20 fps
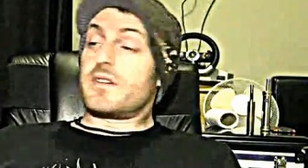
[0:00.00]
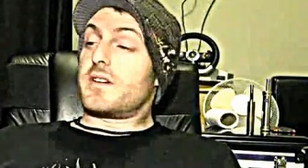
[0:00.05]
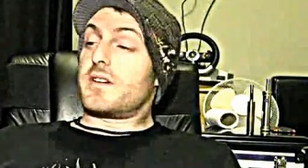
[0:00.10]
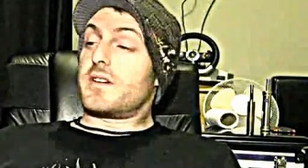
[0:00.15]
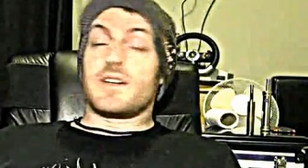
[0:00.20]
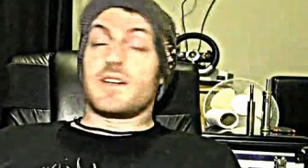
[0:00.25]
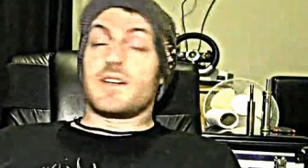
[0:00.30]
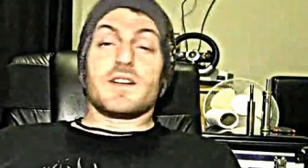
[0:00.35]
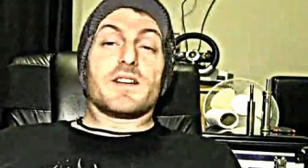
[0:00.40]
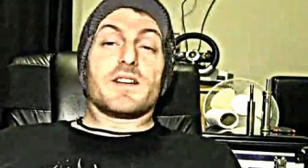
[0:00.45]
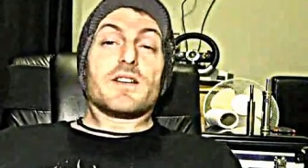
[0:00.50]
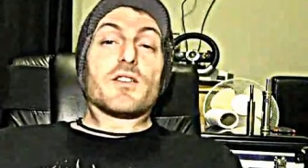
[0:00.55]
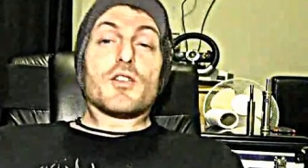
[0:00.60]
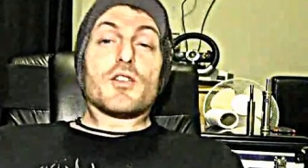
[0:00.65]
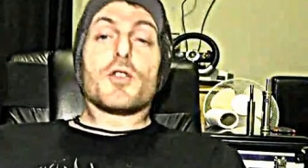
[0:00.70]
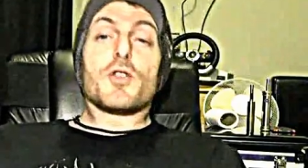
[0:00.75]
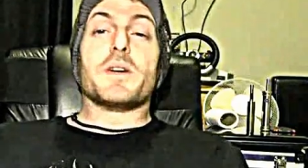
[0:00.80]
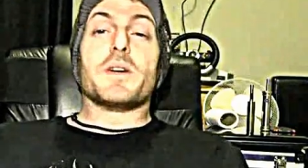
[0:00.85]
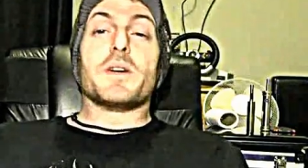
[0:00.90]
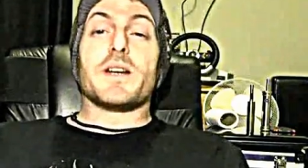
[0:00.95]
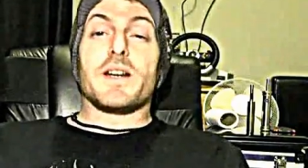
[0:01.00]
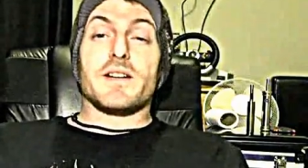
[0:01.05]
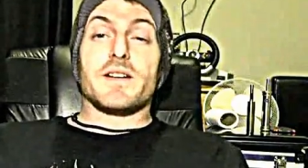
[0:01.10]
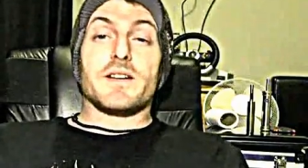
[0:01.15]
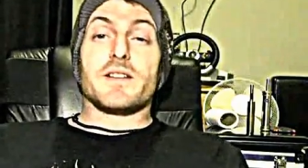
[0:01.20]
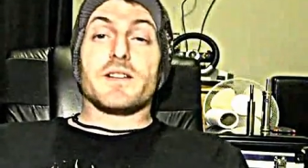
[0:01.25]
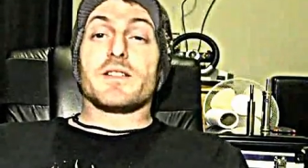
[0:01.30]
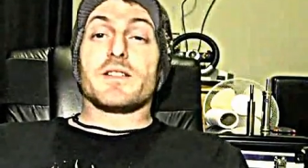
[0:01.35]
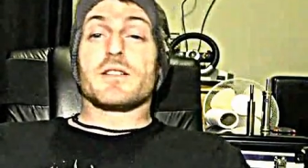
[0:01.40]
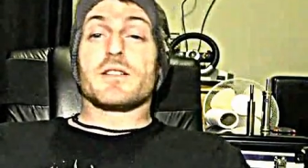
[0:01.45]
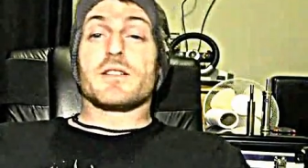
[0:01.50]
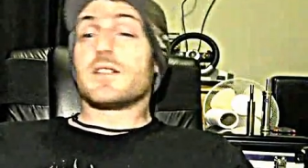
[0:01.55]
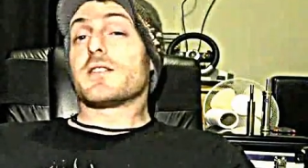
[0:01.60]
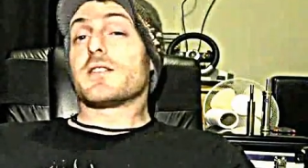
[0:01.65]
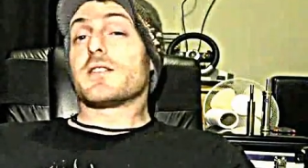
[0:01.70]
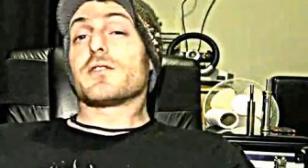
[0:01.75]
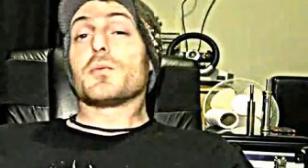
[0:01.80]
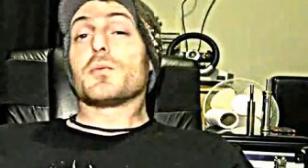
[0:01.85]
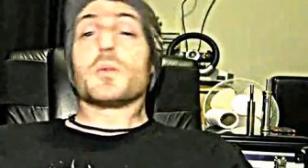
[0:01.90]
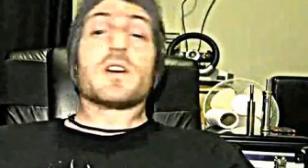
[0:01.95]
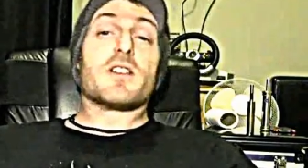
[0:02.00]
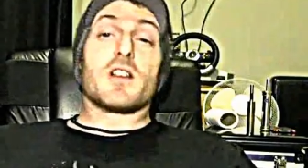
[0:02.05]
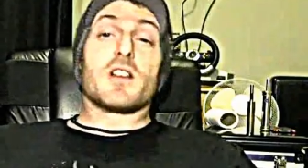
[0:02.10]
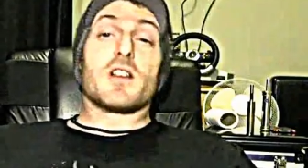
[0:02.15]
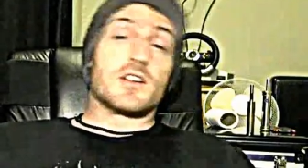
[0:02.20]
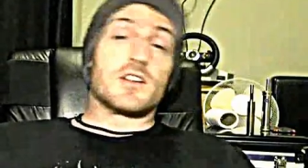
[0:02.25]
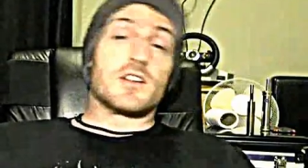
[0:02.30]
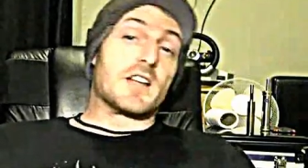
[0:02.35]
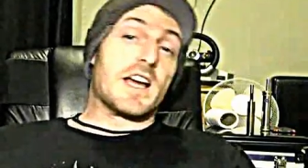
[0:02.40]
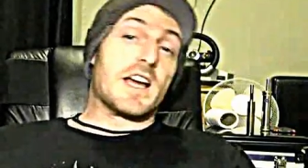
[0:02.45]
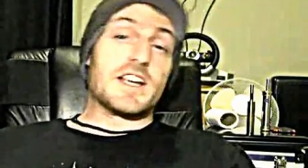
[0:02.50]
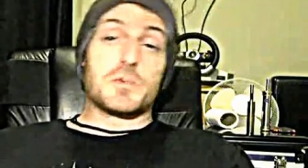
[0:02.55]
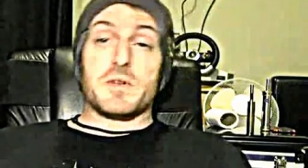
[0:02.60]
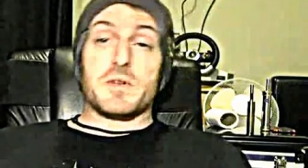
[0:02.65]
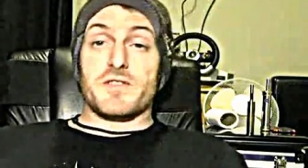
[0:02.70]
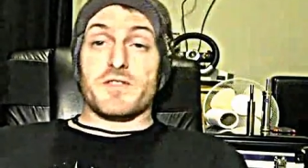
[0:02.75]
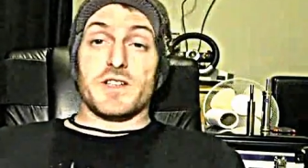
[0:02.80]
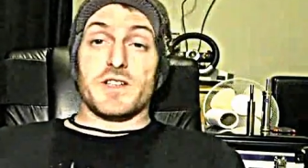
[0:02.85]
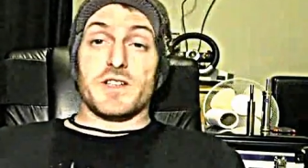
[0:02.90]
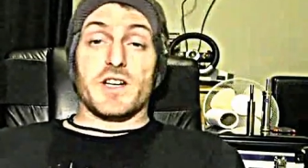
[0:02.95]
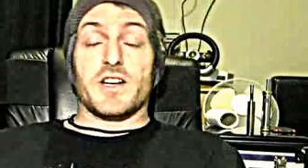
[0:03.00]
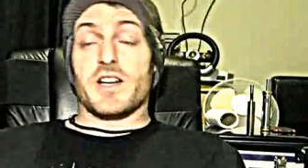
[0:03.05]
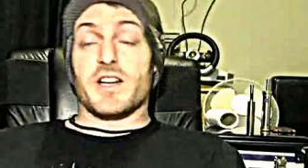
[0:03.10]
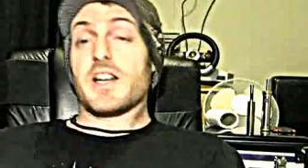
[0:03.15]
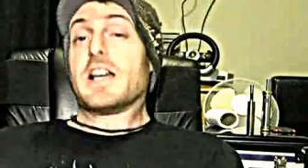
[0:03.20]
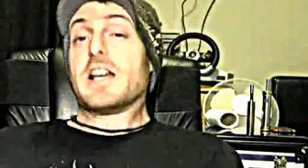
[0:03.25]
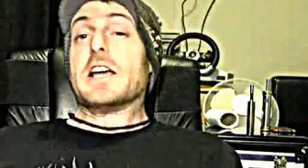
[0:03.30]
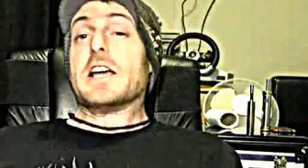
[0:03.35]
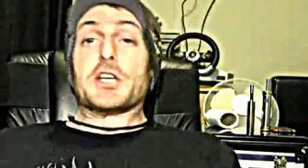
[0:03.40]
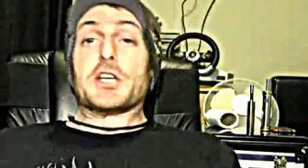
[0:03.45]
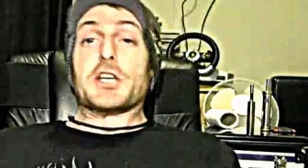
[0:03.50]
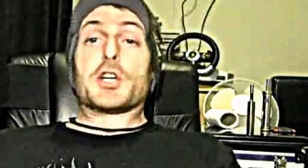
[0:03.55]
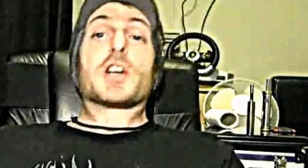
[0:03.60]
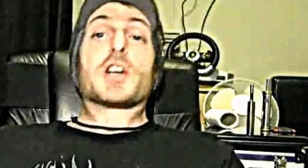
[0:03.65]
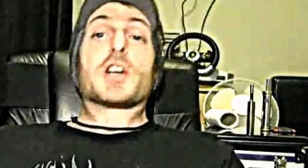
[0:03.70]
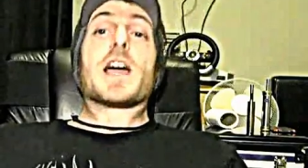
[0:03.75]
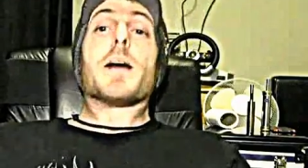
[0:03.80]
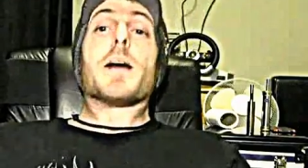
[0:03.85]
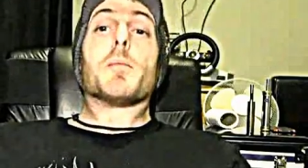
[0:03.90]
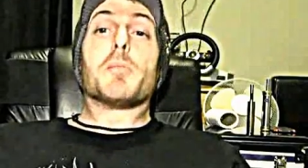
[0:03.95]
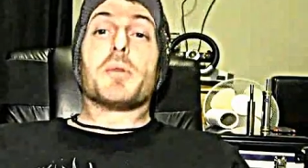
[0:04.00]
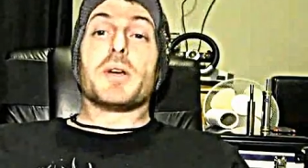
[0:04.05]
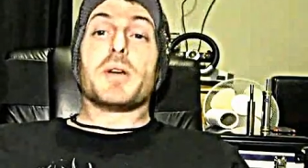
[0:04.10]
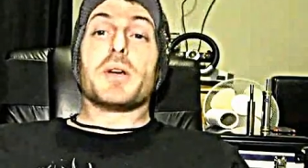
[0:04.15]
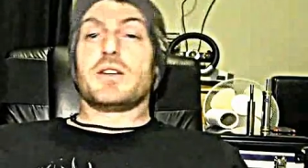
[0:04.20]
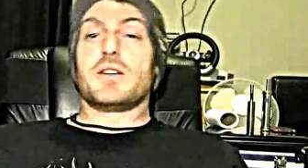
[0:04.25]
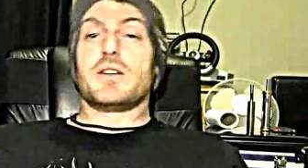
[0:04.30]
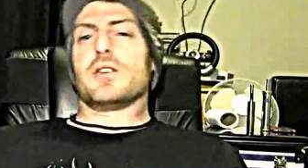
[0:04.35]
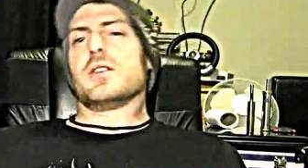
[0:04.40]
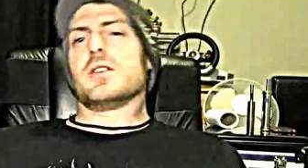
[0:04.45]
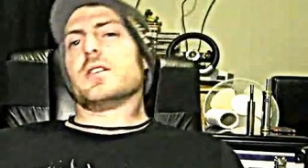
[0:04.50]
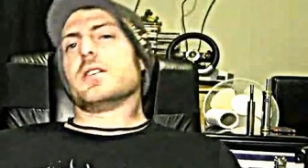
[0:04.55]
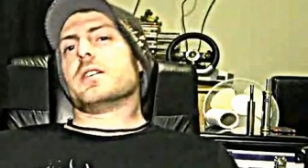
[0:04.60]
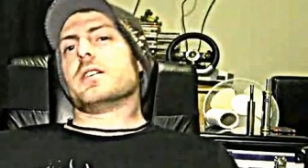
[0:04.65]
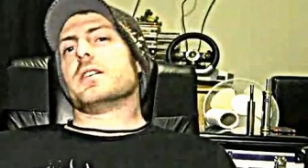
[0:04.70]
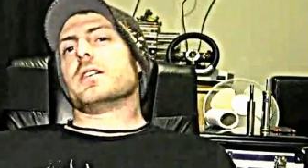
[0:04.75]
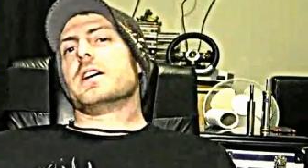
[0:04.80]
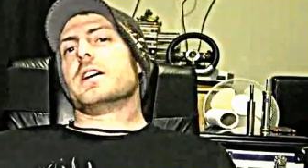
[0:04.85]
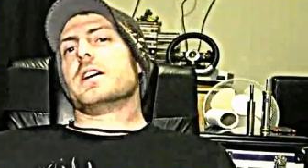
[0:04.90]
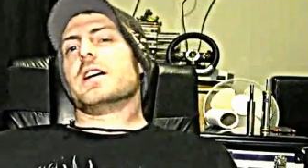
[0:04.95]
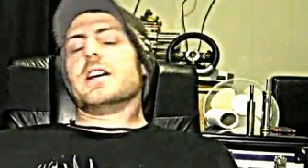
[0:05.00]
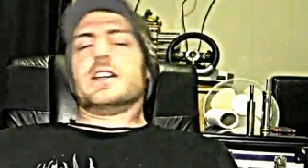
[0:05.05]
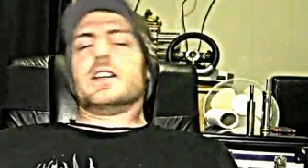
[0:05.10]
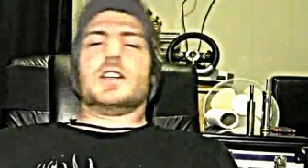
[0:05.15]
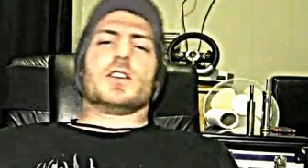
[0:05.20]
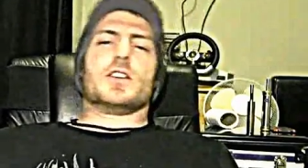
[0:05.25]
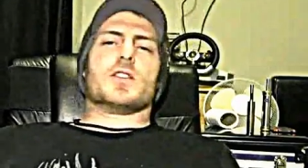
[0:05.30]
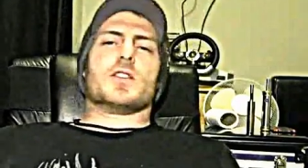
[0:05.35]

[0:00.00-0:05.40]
sure uh, it'll come in handy uh, somewhere along the lines, whether you, uh, you go camping or